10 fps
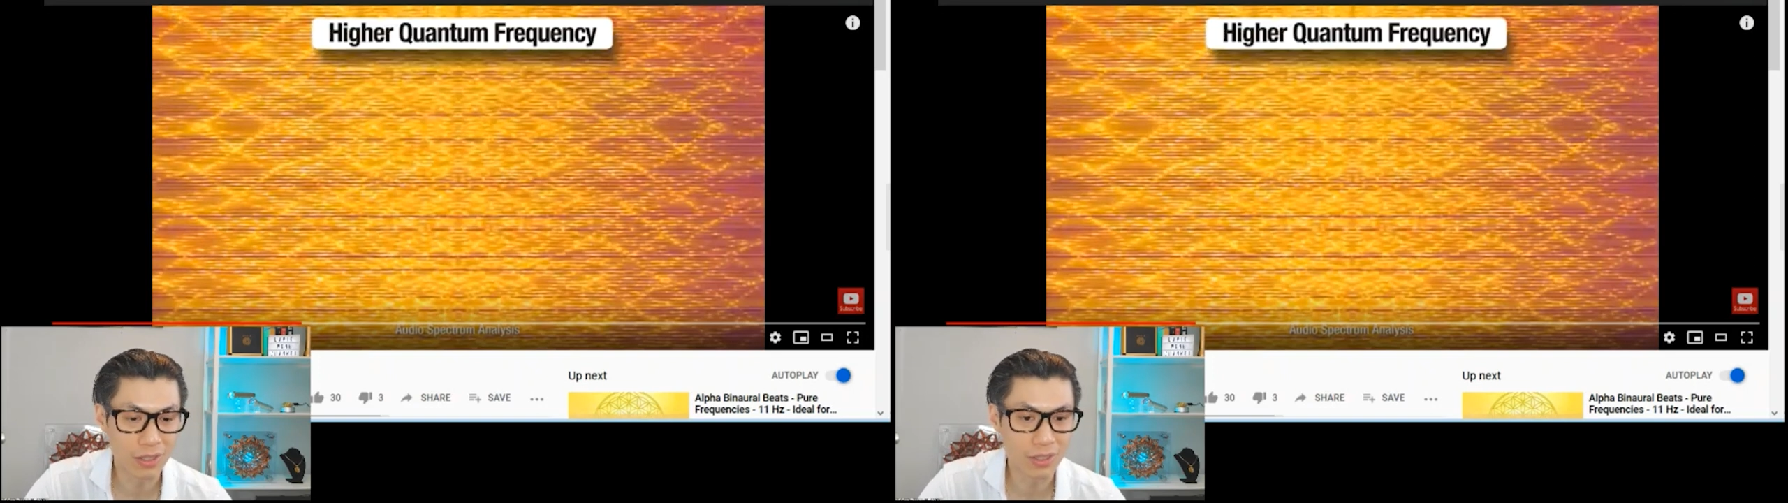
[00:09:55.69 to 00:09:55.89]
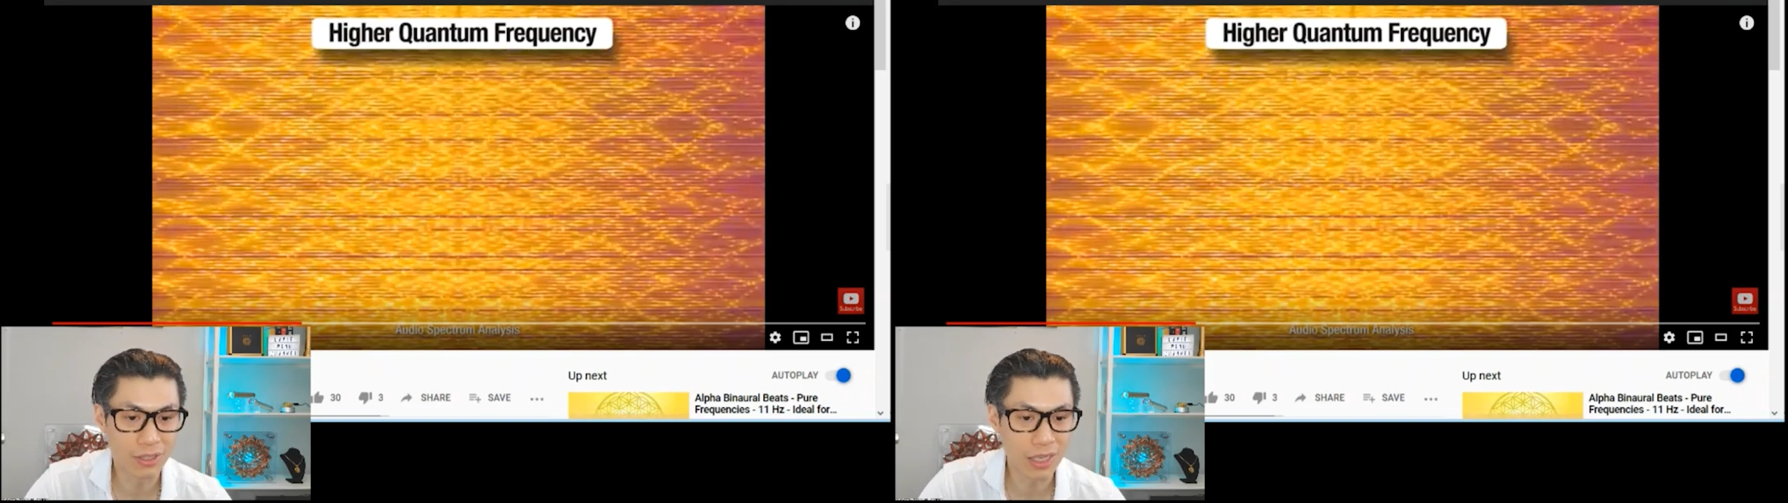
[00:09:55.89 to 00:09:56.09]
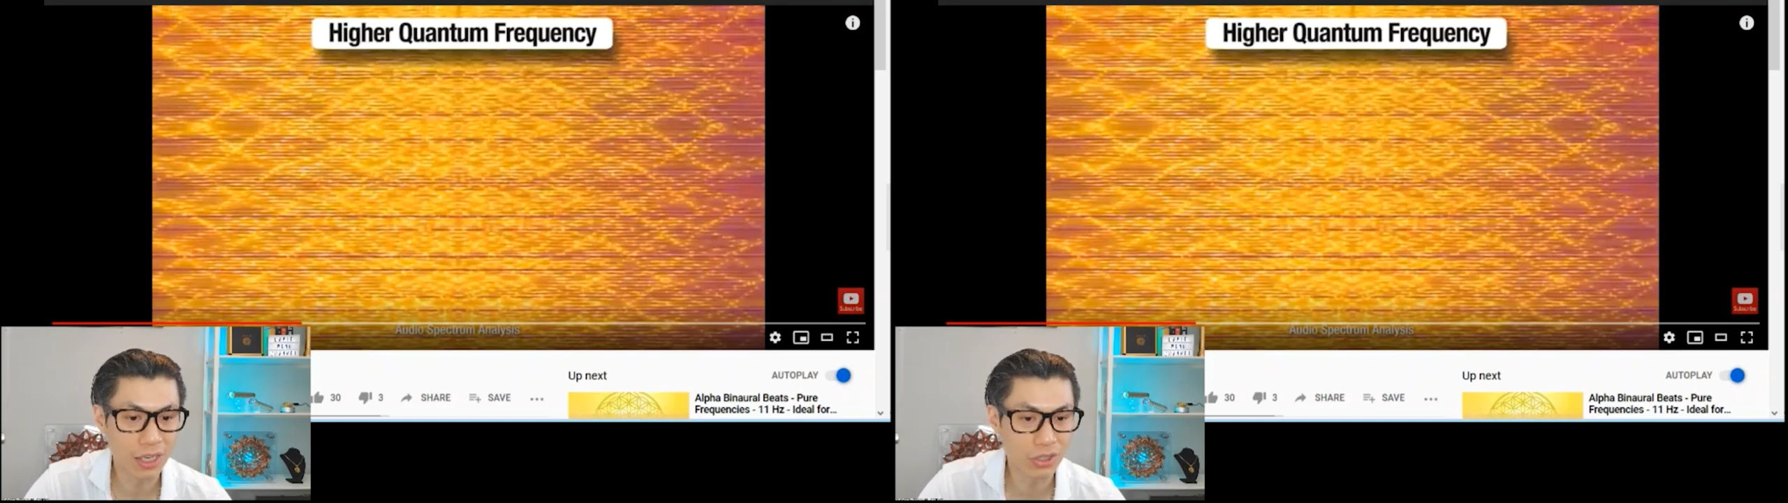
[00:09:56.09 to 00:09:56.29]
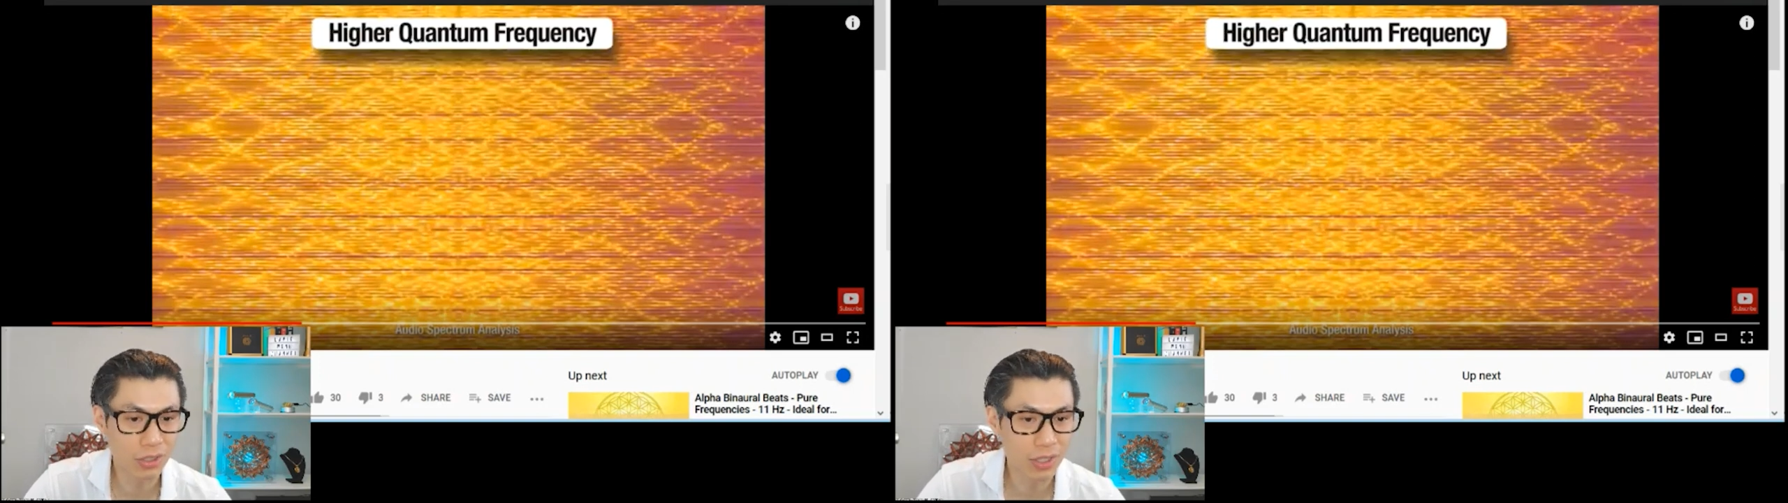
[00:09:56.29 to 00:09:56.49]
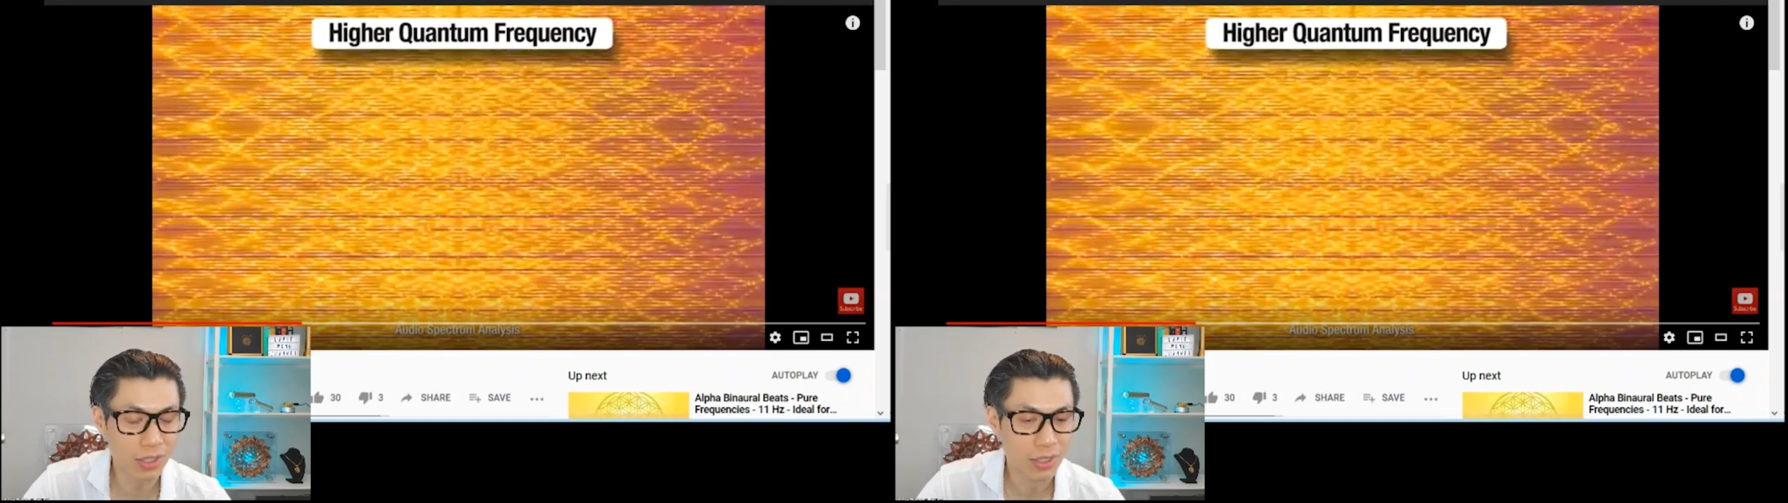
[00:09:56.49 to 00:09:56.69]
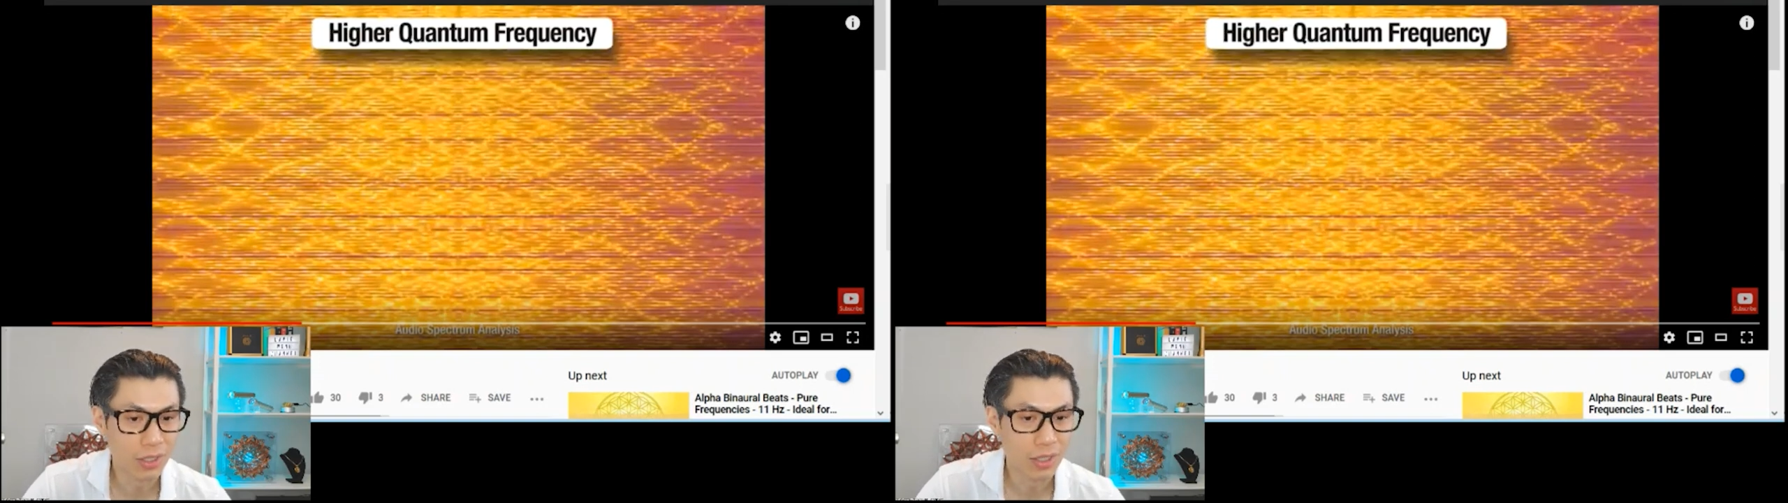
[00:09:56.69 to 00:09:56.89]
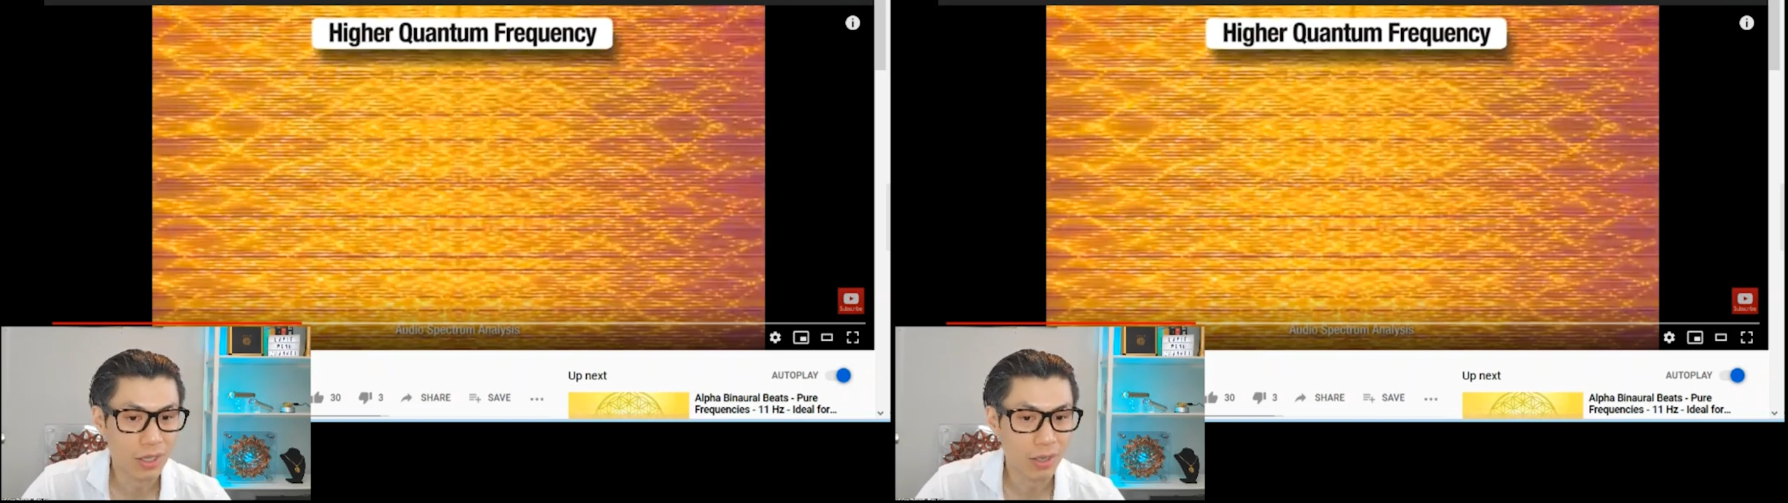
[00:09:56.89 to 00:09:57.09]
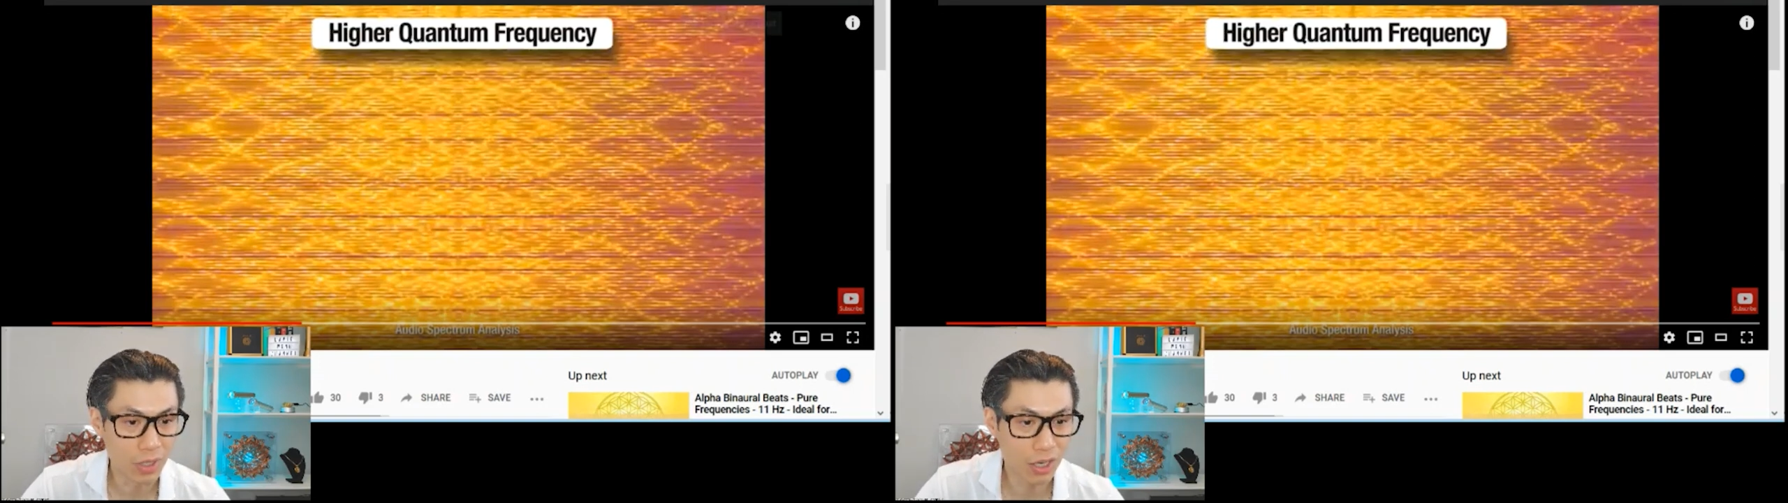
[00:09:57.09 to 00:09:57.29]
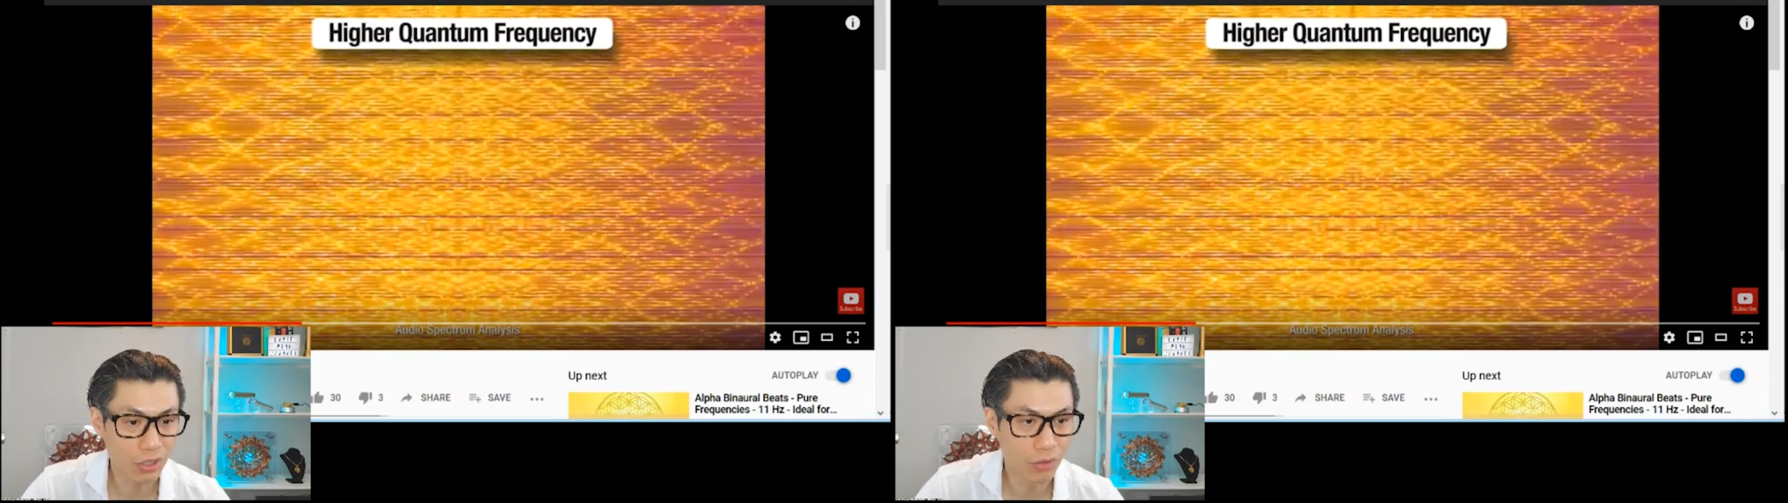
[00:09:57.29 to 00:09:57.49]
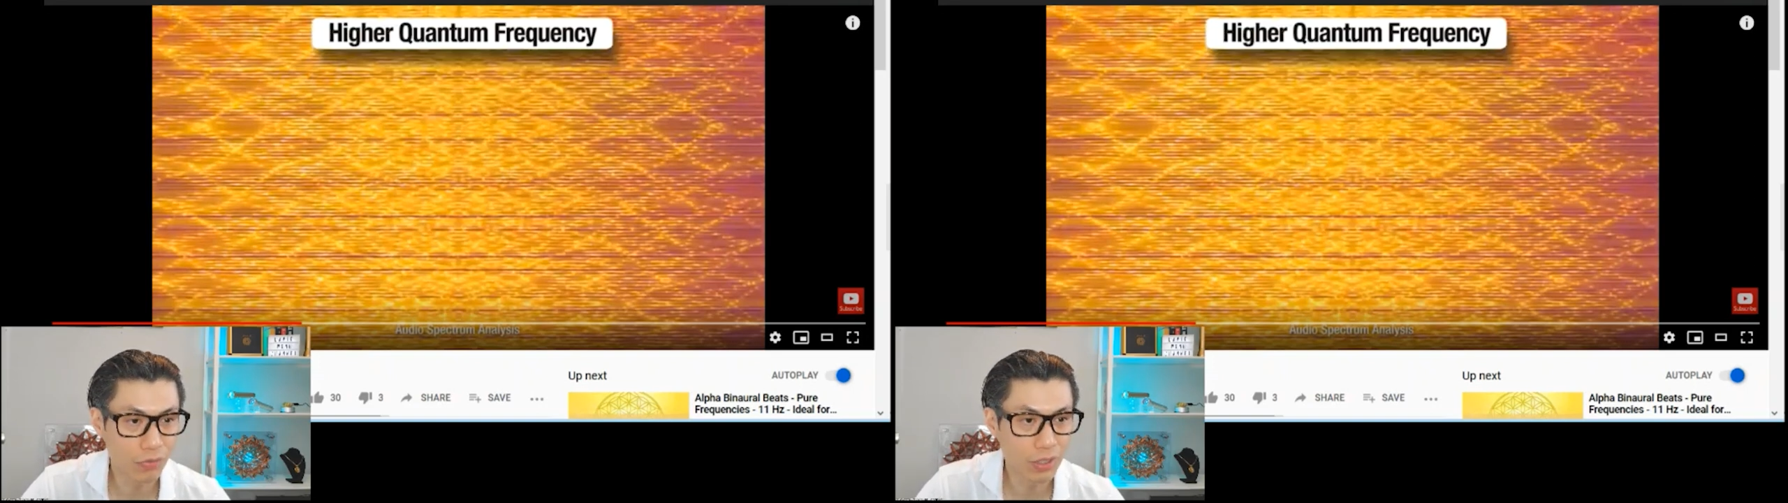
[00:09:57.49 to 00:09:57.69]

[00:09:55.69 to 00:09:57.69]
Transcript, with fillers: It's actually the actual